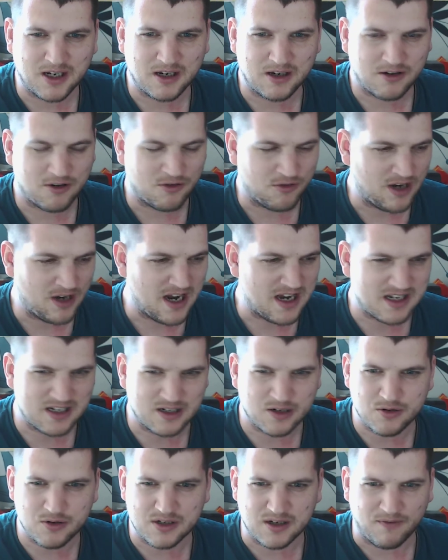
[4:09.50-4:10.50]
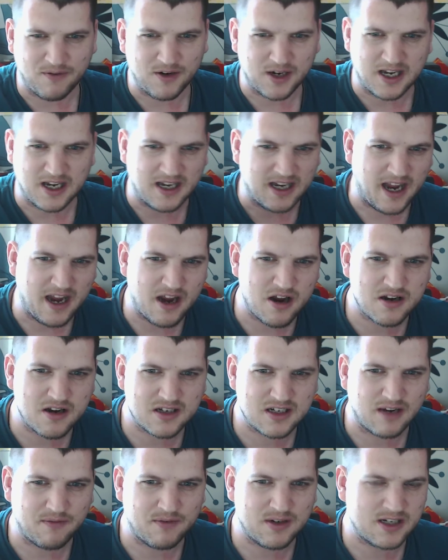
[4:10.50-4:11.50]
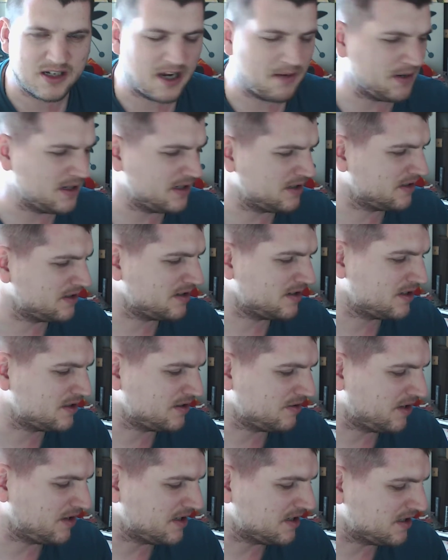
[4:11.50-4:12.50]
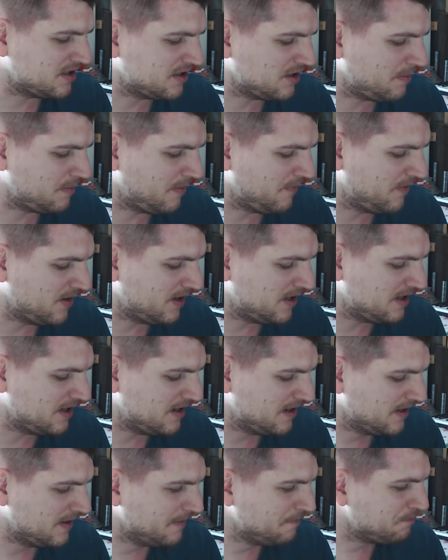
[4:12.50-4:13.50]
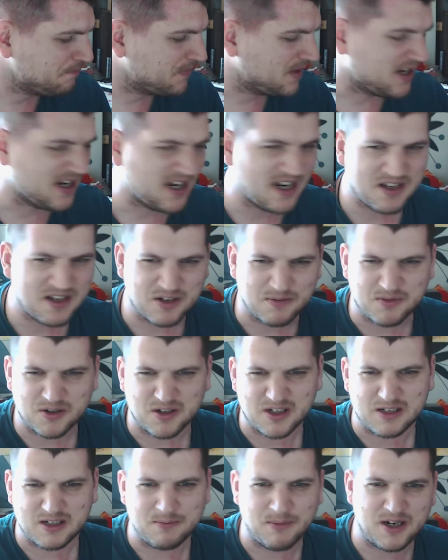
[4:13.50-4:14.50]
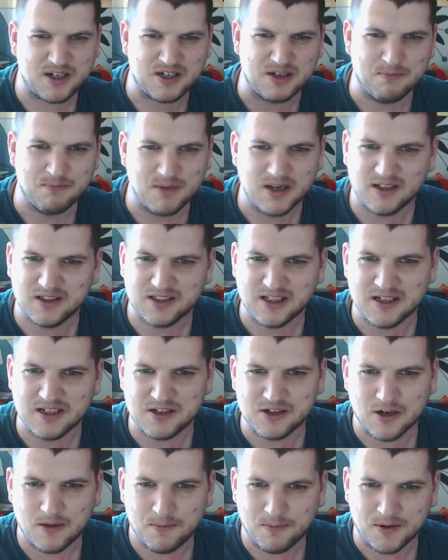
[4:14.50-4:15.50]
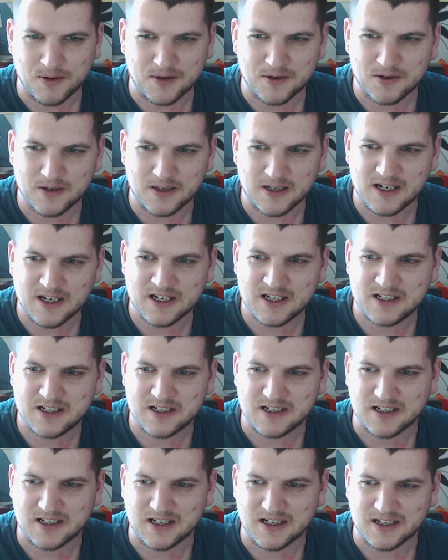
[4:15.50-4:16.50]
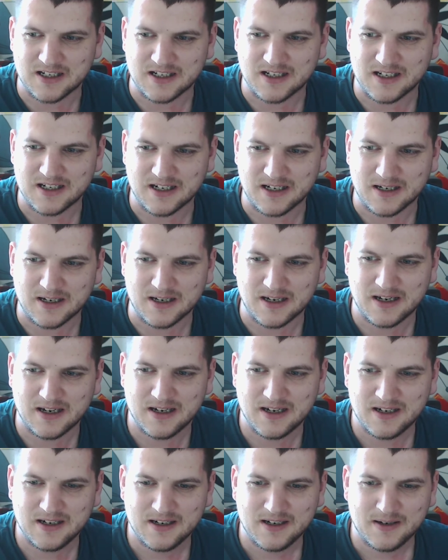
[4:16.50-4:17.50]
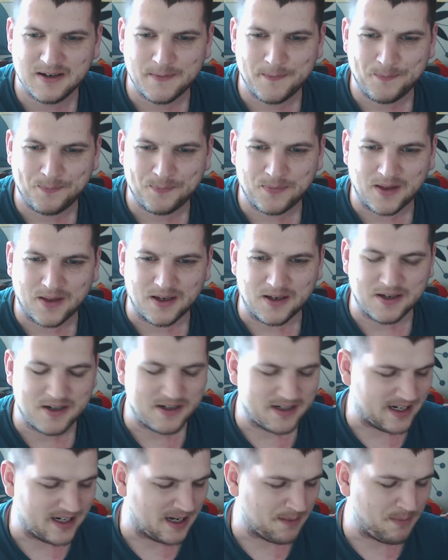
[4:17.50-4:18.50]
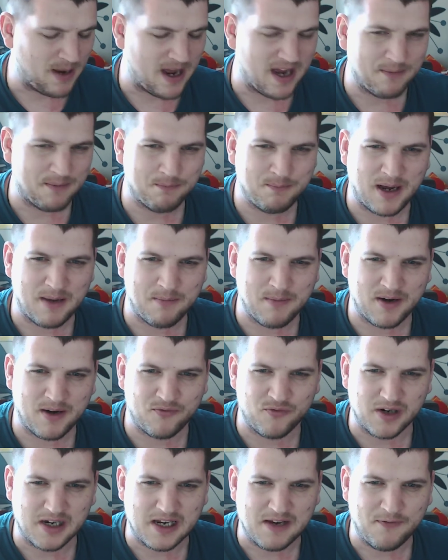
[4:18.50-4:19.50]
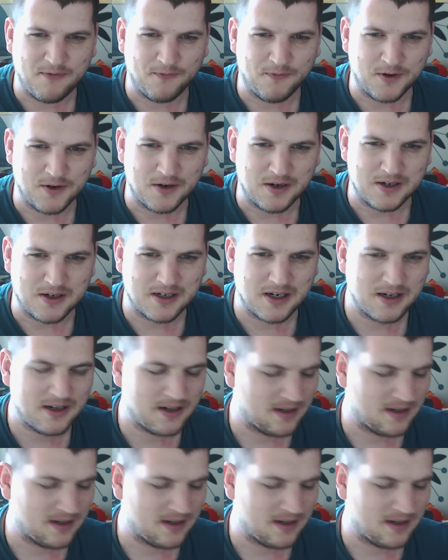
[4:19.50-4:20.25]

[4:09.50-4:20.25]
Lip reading: creates loads of fucking chaos every time he tries to stop a villain. He ends up just smashing buildings up and all this, and there's like a Batman relief fund,